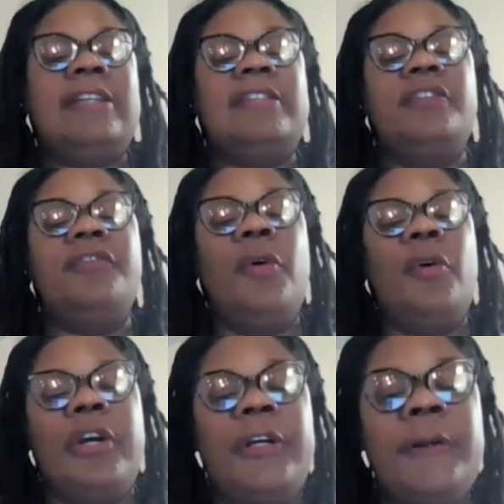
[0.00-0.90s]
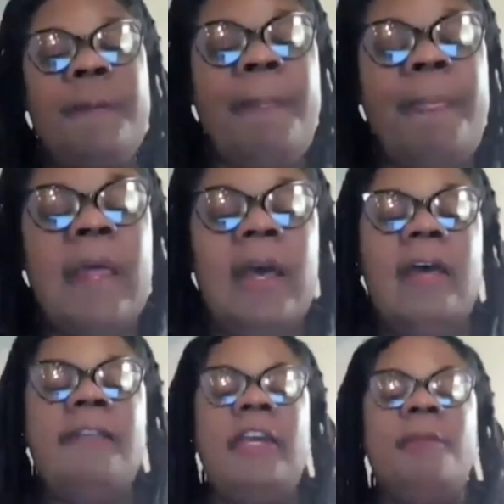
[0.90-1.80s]
Lesson four
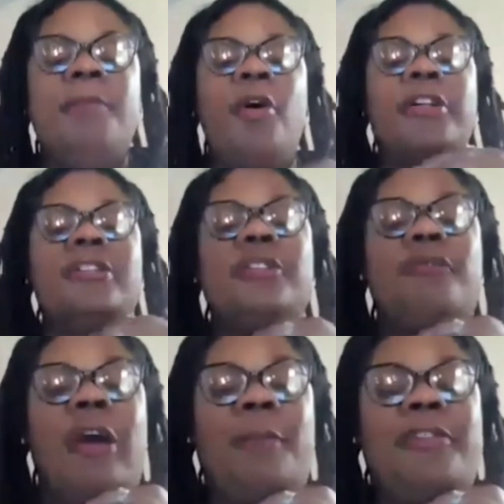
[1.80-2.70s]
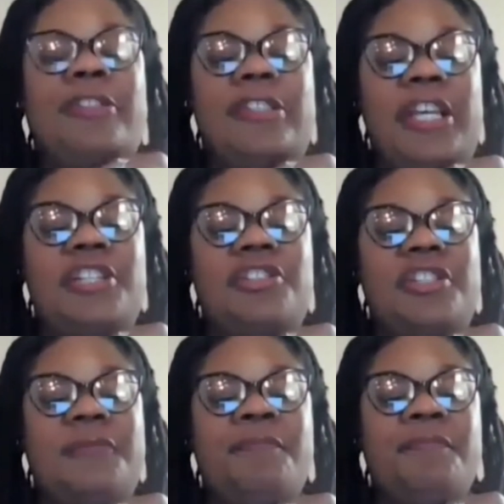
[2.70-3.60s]
the importance of representation.